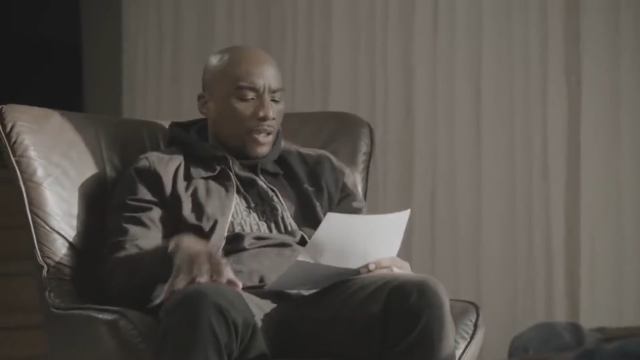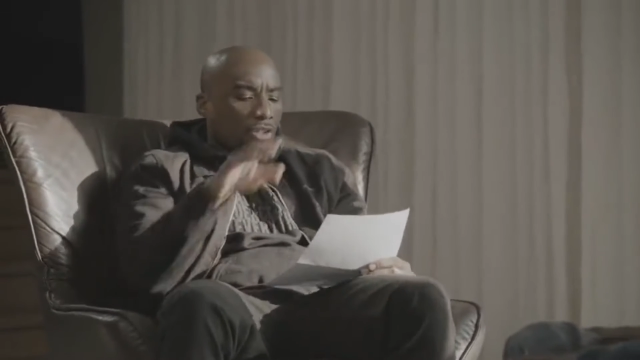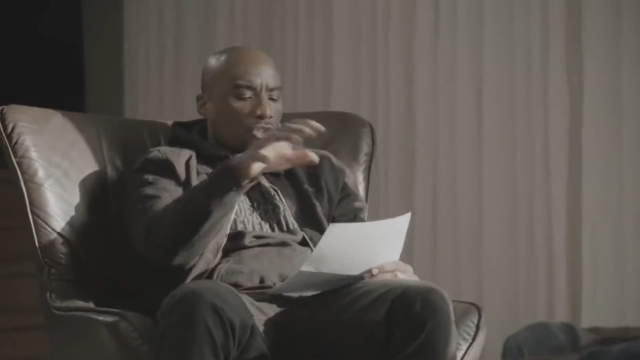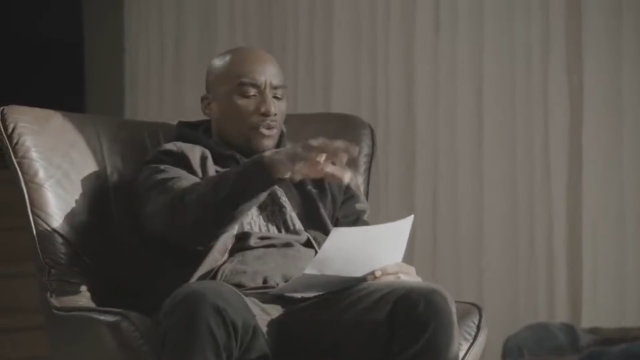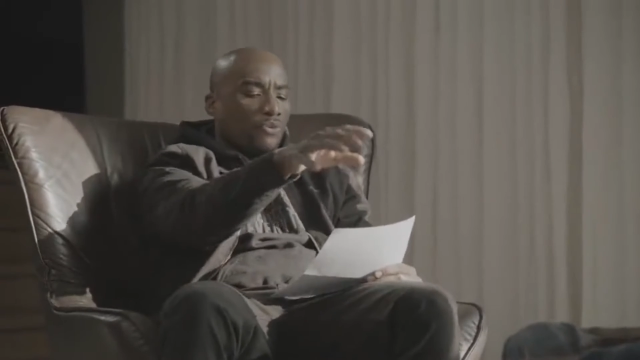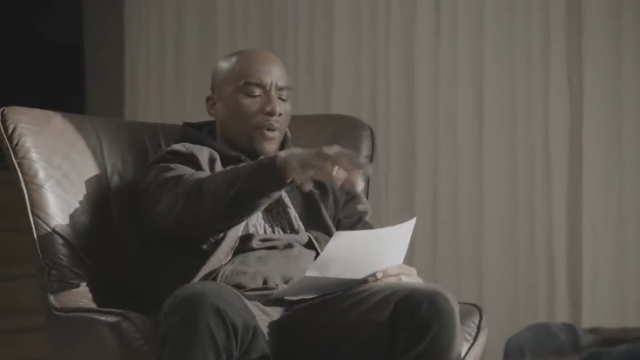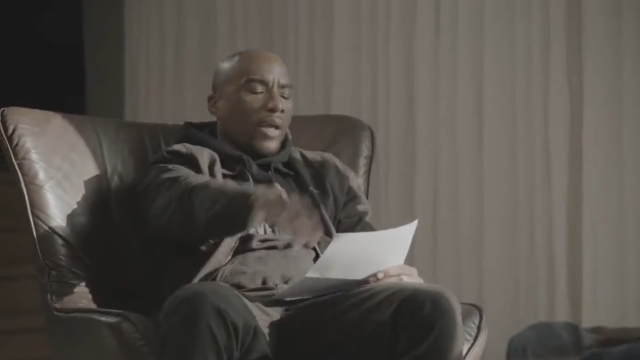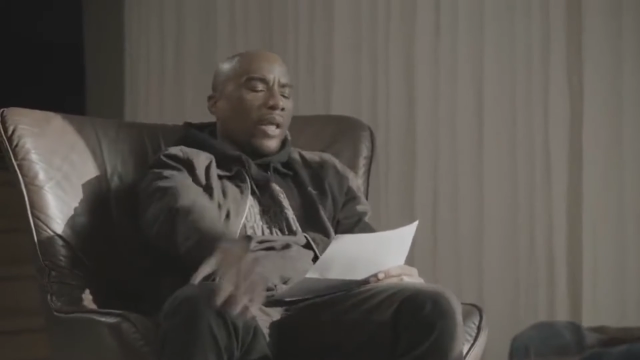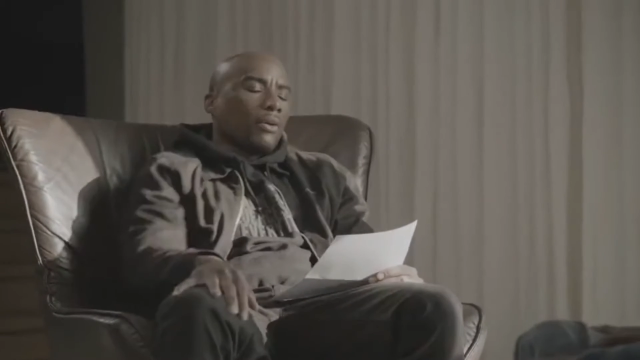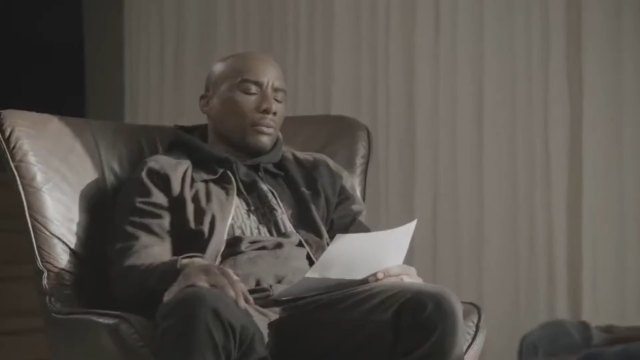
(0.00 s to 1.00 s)
did you
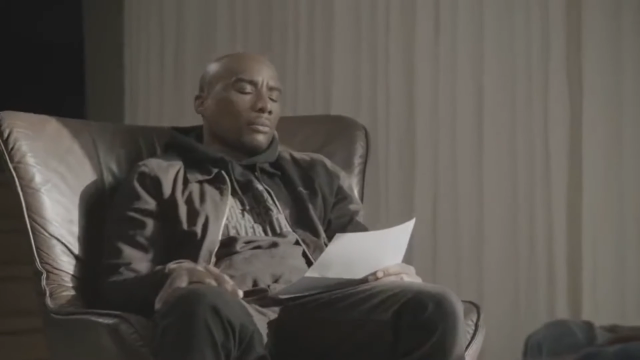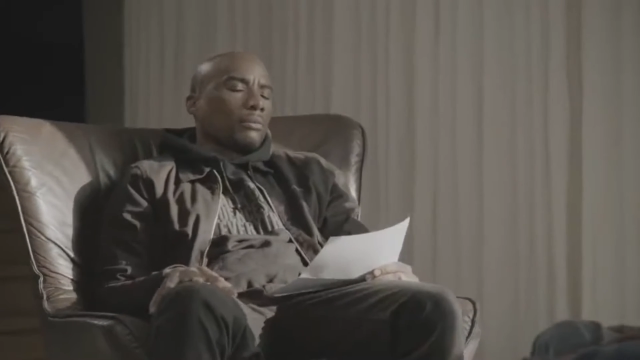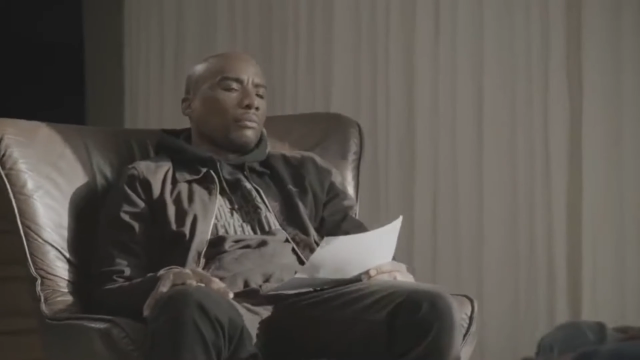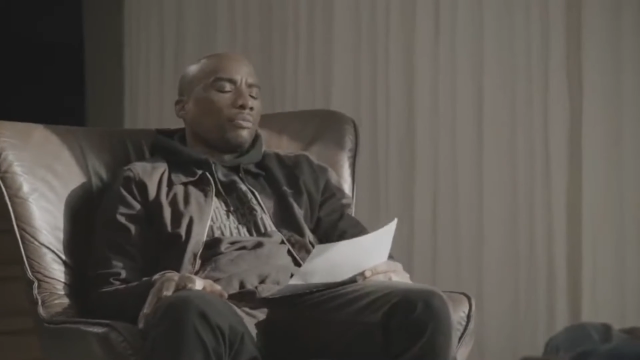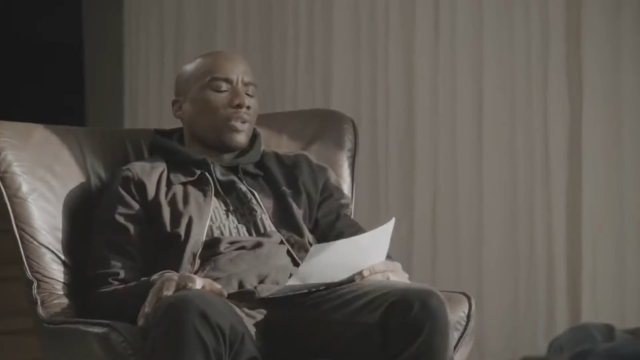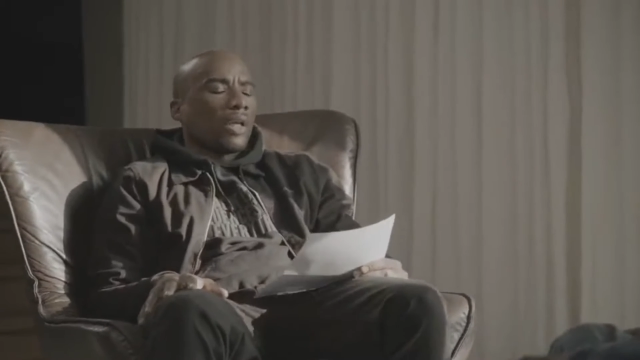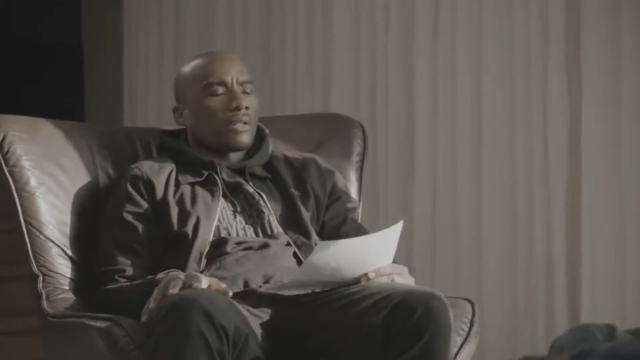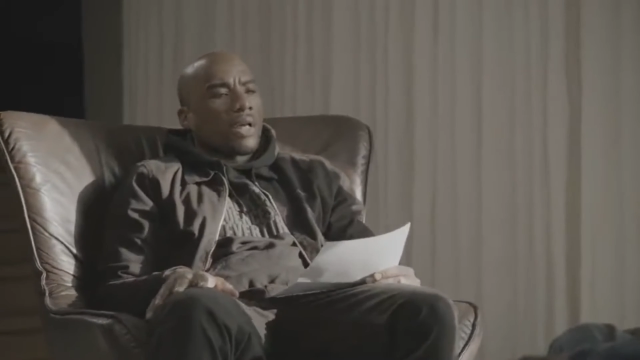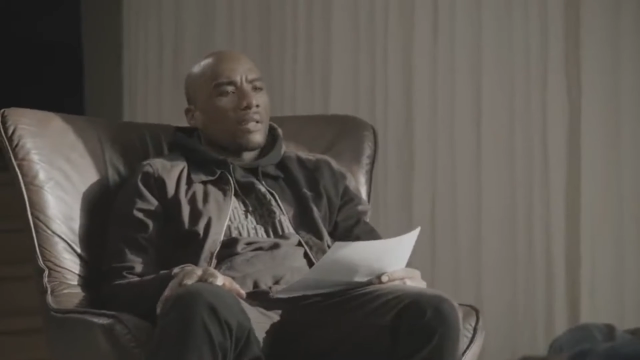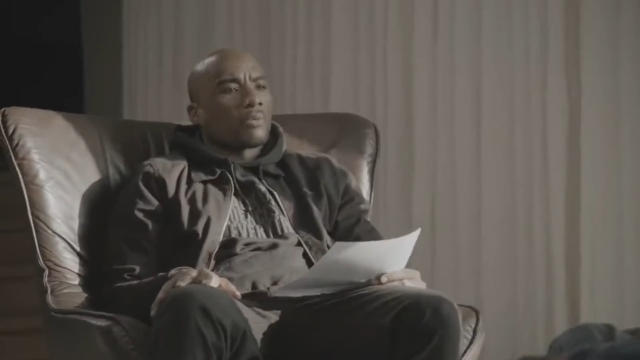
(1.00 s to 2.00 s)
find out
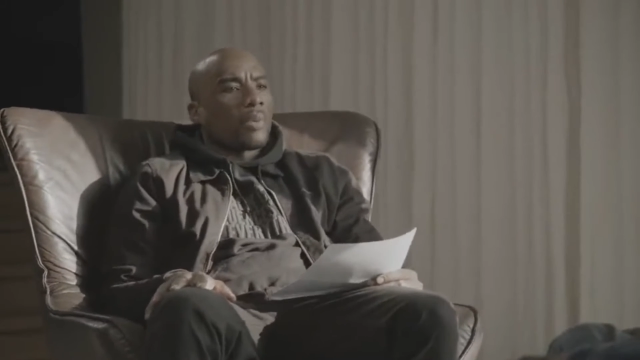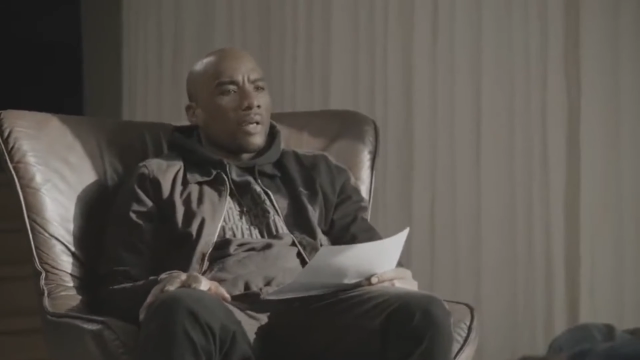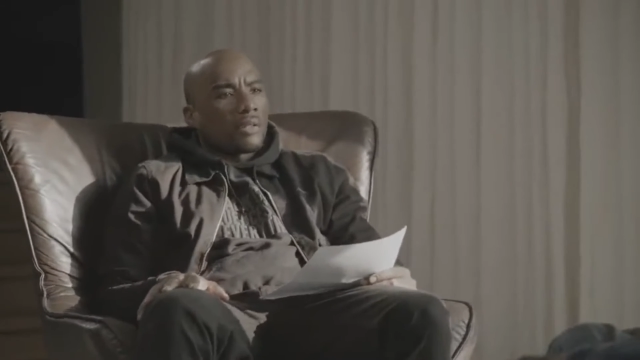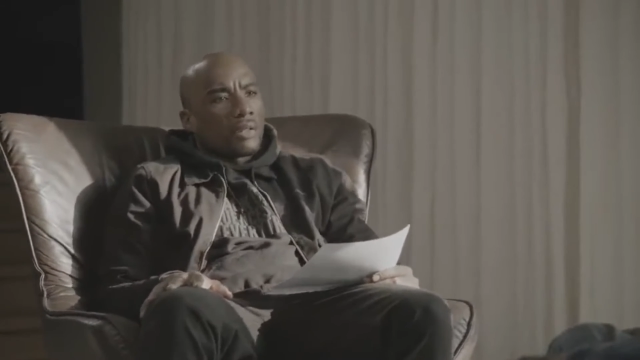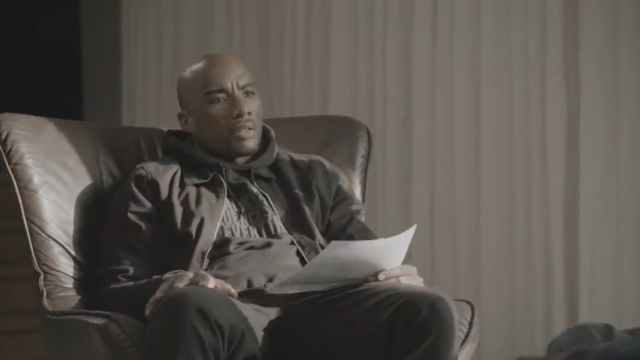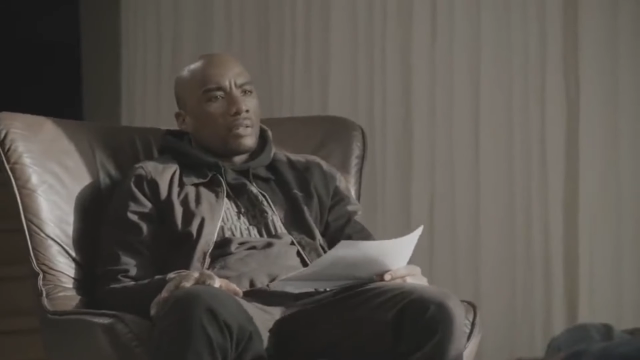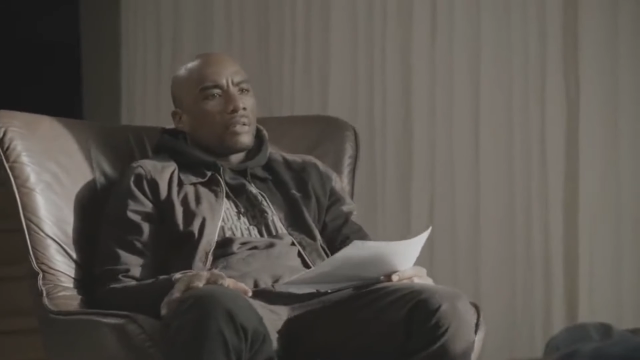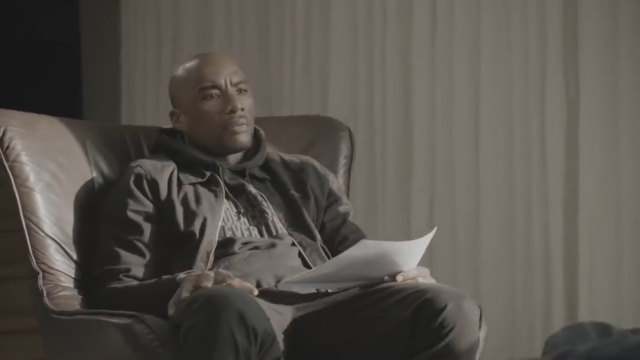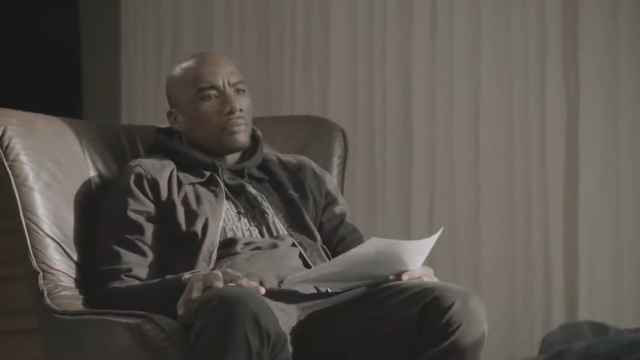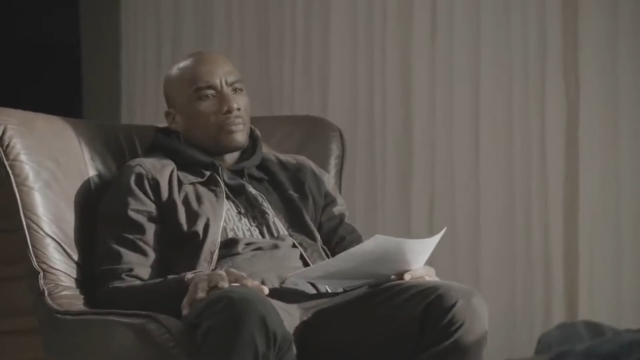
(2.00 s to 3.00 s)
things got as bad as they did?